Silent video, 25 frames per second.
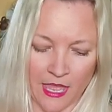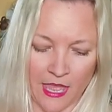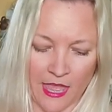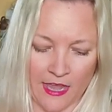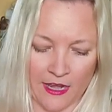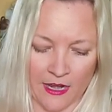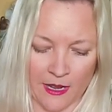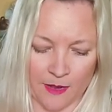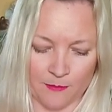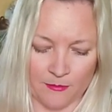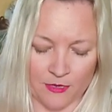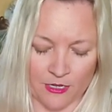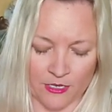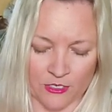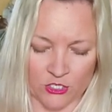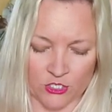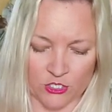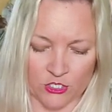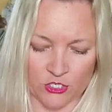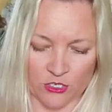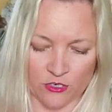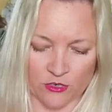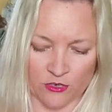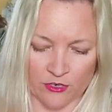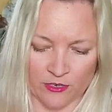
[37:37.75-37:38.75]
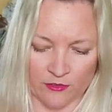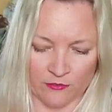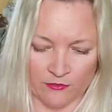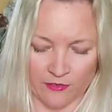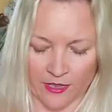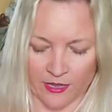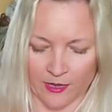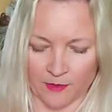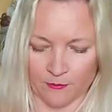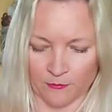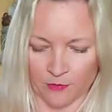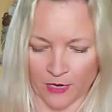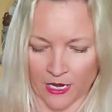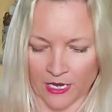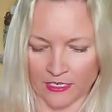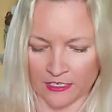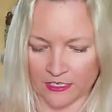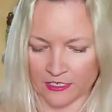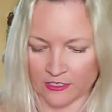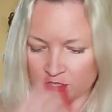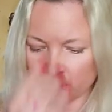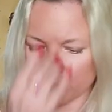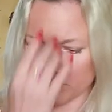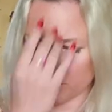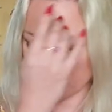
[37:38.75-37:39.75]
And I'm not sure if I'm
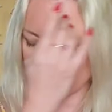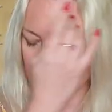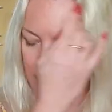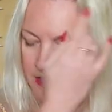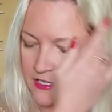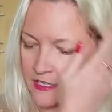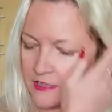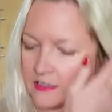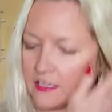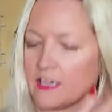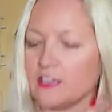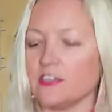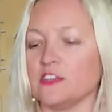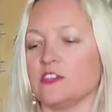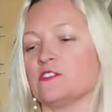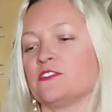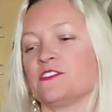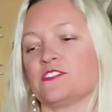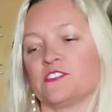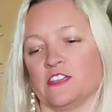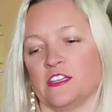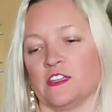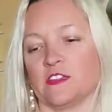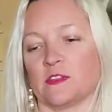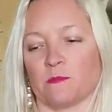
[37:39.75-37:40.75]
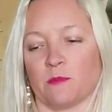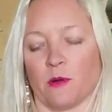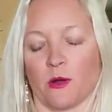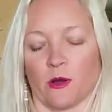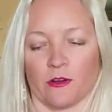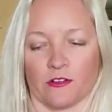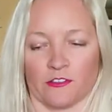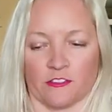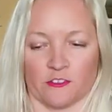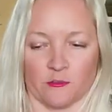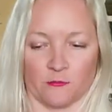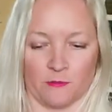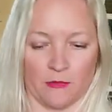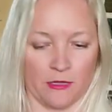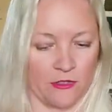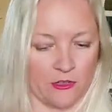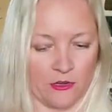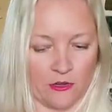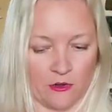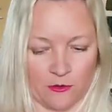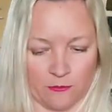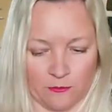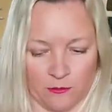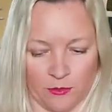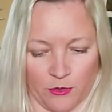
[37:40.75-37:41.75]
ready to really let you see the parts of me
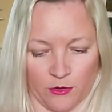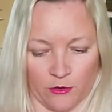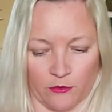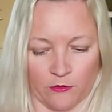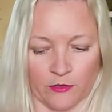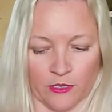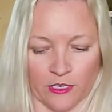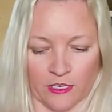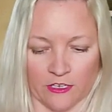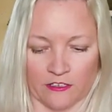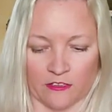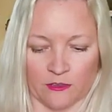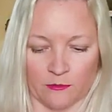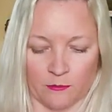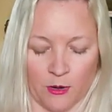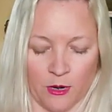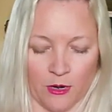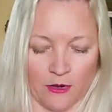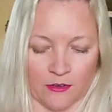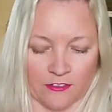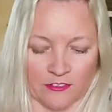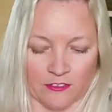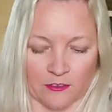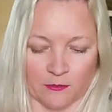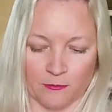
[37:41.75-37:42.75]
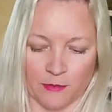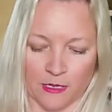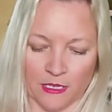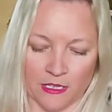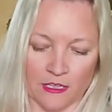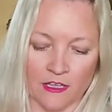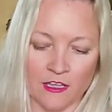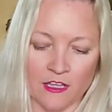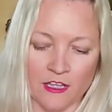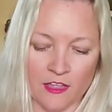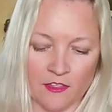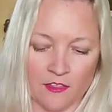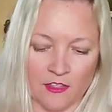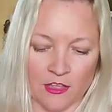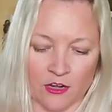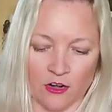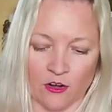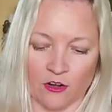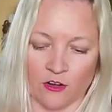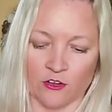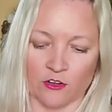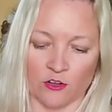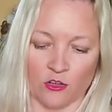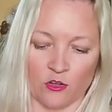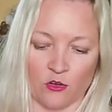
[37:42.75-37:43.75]
that aren't perfect, the parts of me that
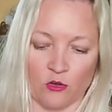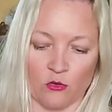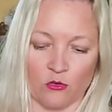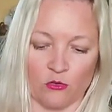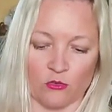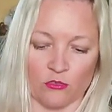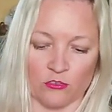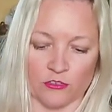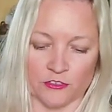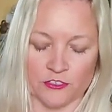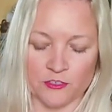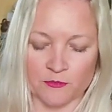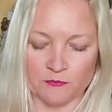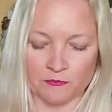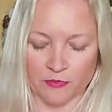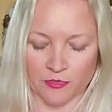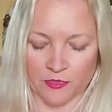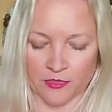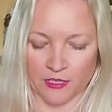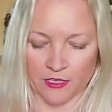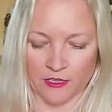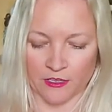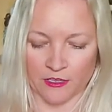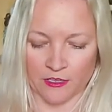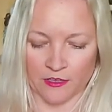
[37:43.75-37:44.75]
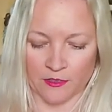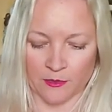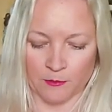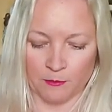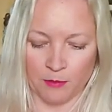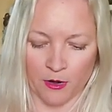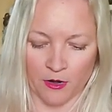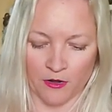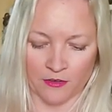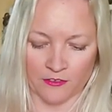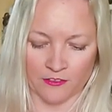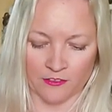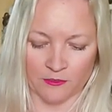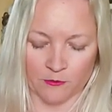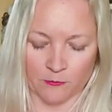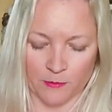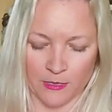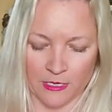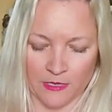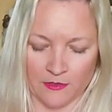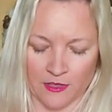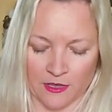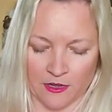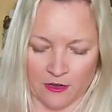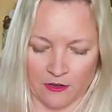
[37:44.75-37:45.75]
aren't gold, the the parts of
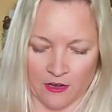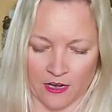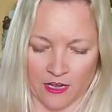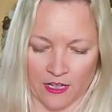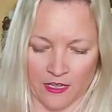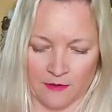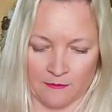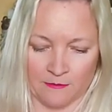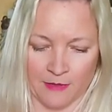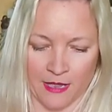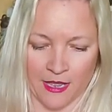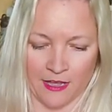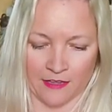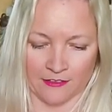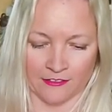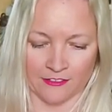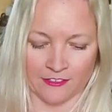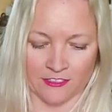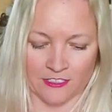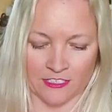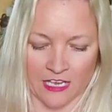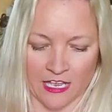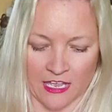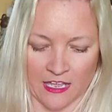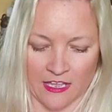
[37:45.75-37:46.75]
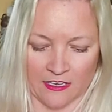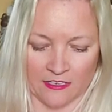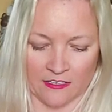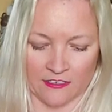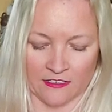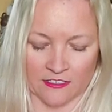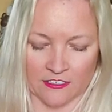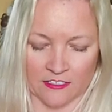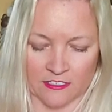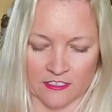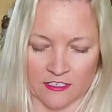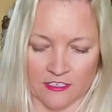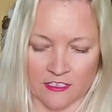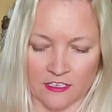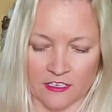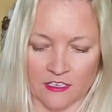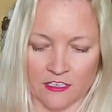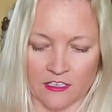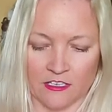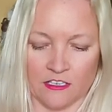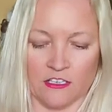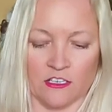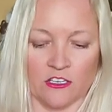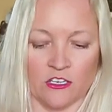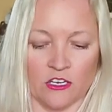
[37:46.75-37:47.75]
me that are unmasked and,
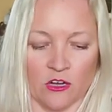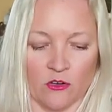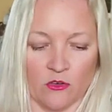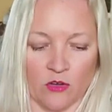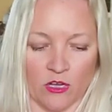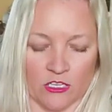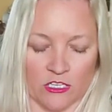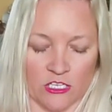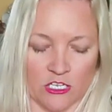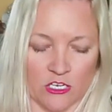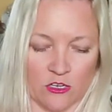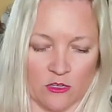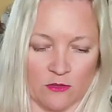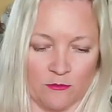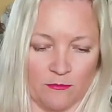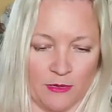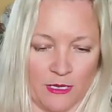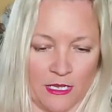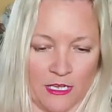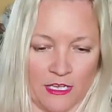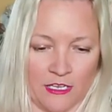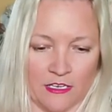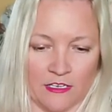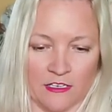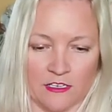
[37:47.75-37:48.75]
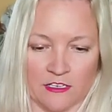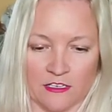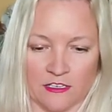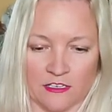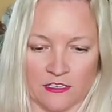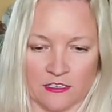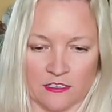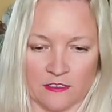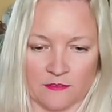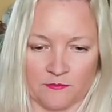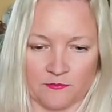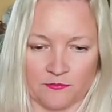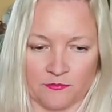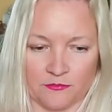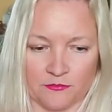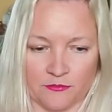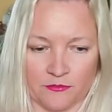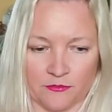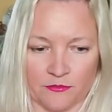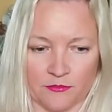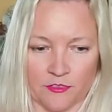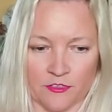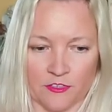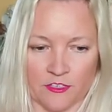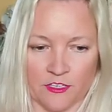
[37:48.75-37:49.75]
you know, a little bit,
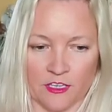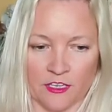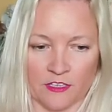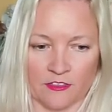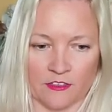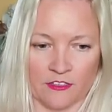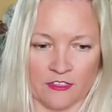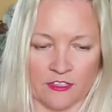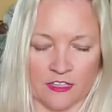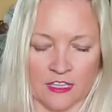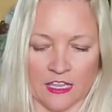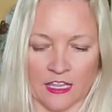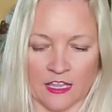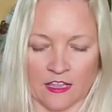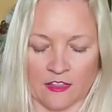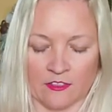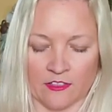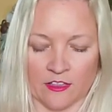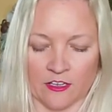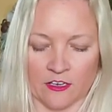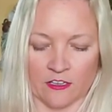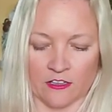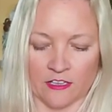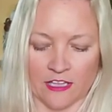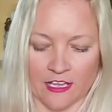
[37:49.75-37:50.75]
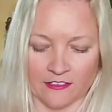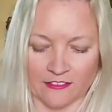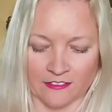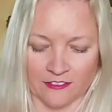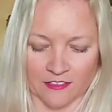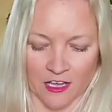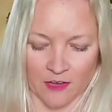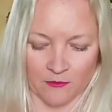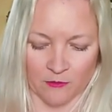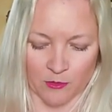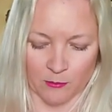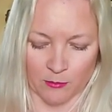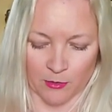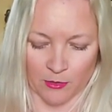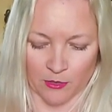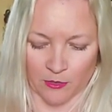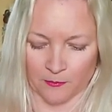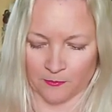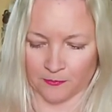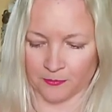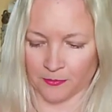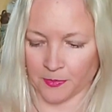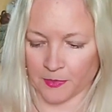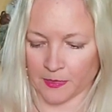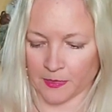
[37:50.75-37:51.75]
t- the little less lovable.